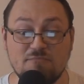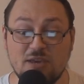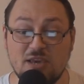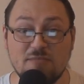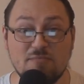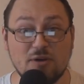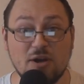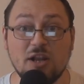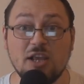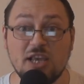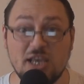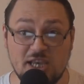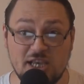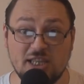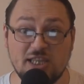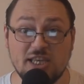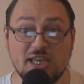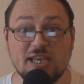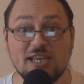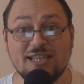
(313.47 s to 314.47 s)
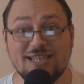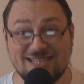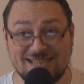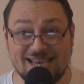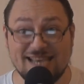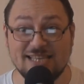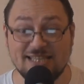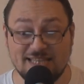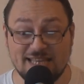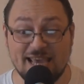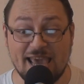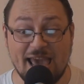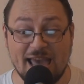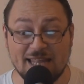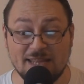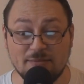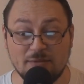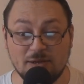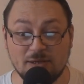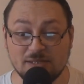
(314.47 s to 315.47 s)
people eating tasty
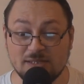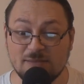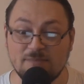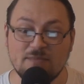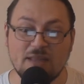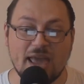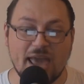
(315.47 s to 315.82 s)
animals.